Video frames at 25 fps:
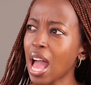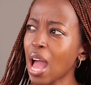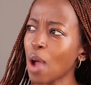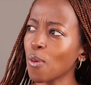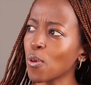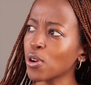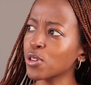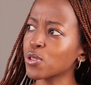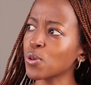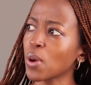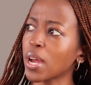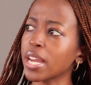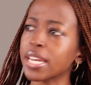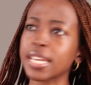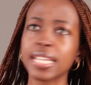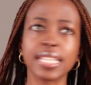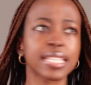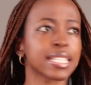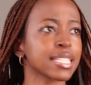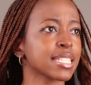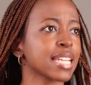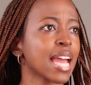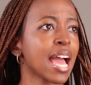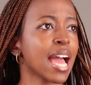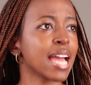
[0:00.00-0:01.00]
I want to
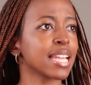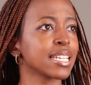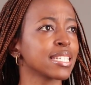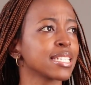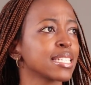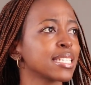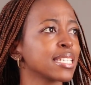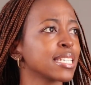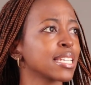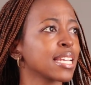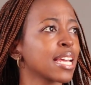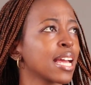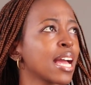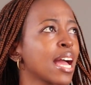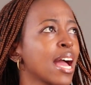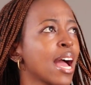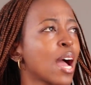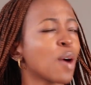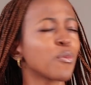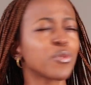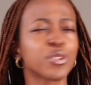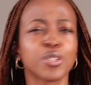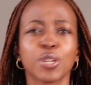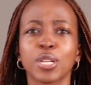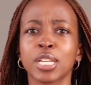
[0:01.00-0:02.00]
understand
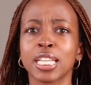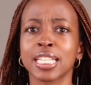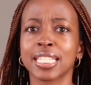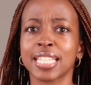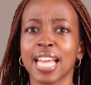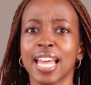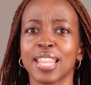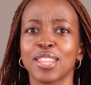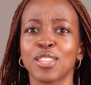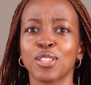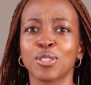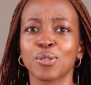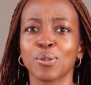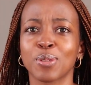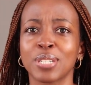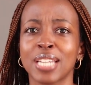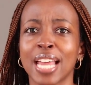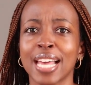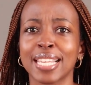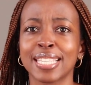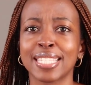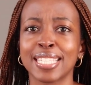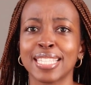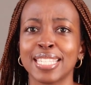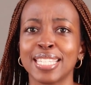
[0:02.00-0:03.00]
this
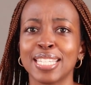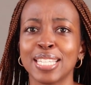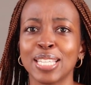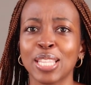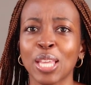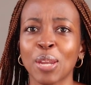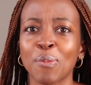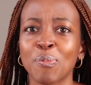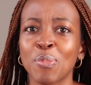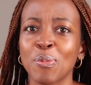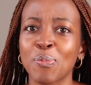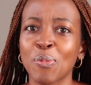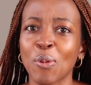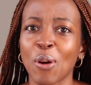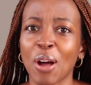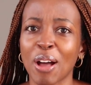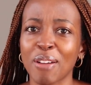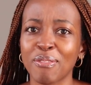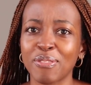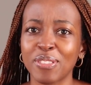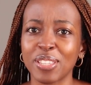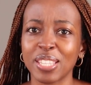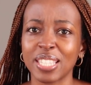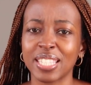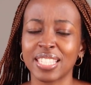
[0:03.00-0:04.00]
audacity that people
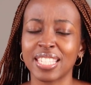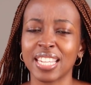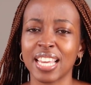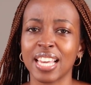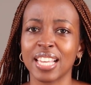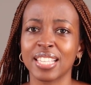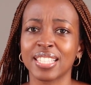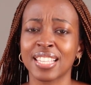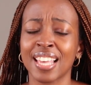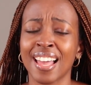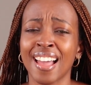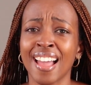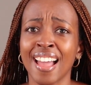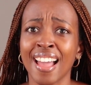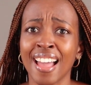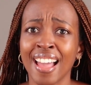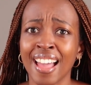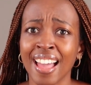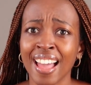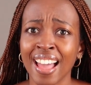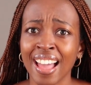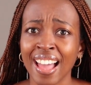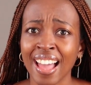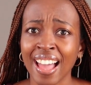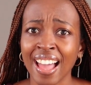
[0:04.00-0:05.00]
have these days
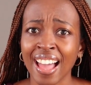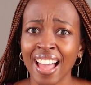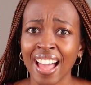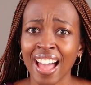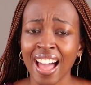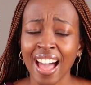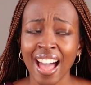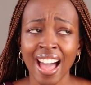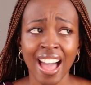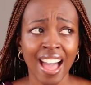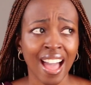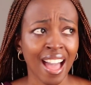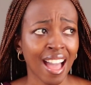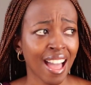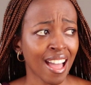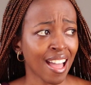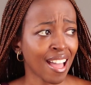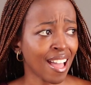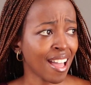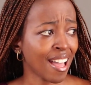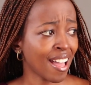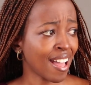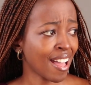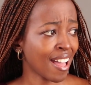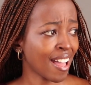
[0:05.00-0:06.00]

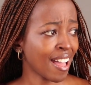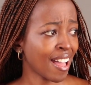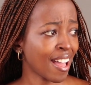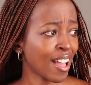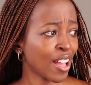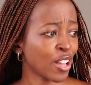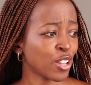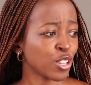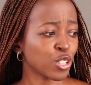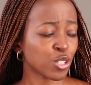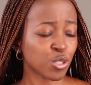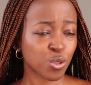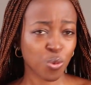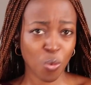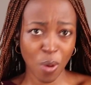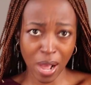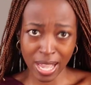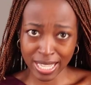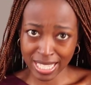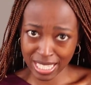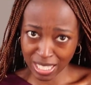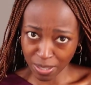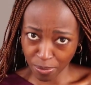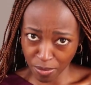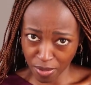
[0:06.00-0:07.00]
to
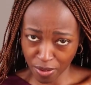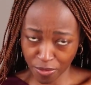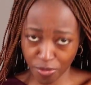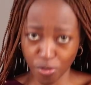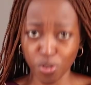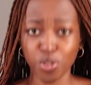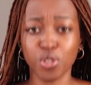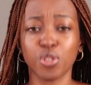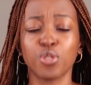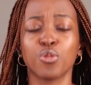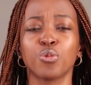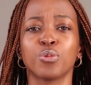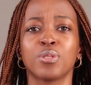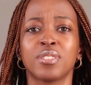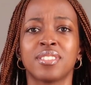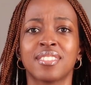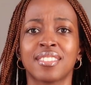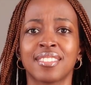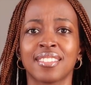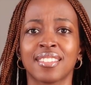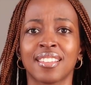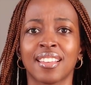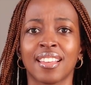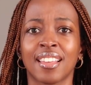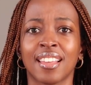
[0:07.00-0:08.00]
ask me for
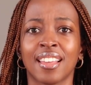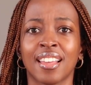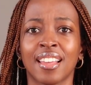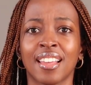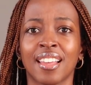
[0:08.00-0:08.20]
nudes.